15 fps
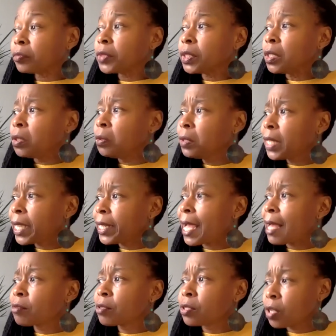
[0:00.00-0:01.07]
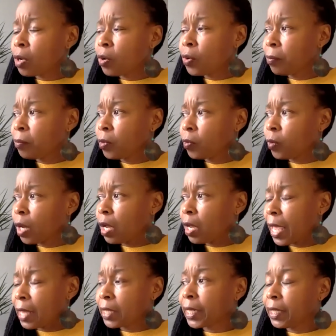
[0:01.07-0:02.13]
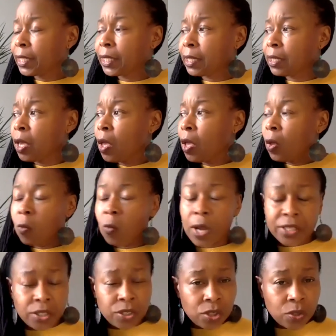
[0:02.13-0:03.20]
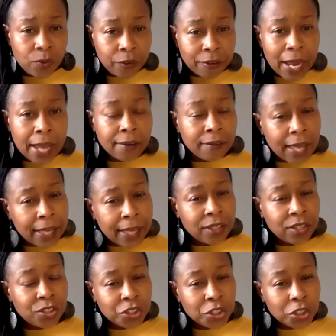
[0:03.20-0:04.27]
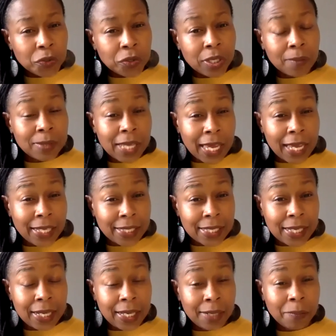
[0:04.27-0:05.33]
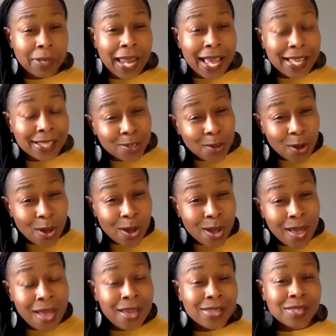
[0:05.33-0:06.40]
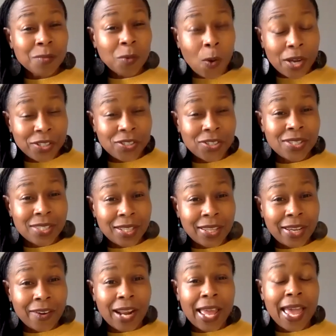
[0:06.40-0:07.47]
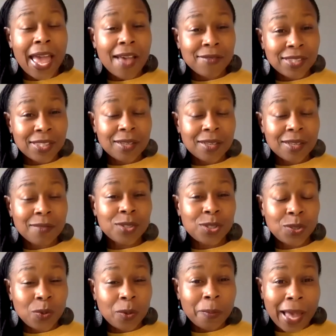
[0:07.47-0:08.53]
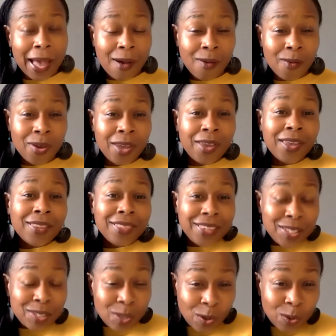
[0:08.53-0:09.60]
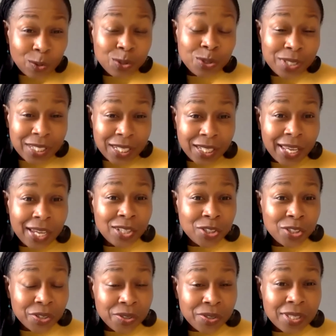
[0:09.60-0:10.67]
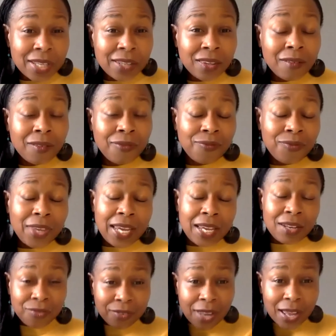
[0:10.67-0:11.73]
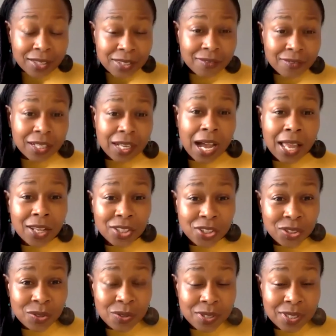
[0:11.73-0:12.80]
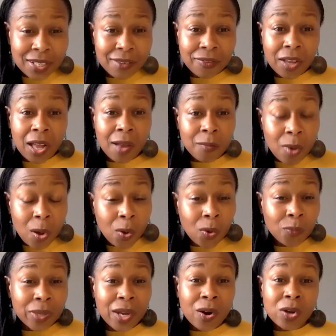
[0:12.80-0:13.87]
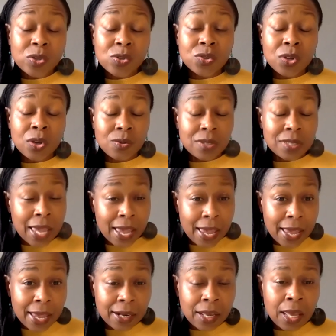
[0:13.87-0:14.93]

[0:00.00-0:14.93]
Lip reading: who laid out so elegantly what to do with kind of like these children up to 18. But I saw some questions in there, and I have some too about these older teenagers and the influx of the college students that have come home. They are so sad.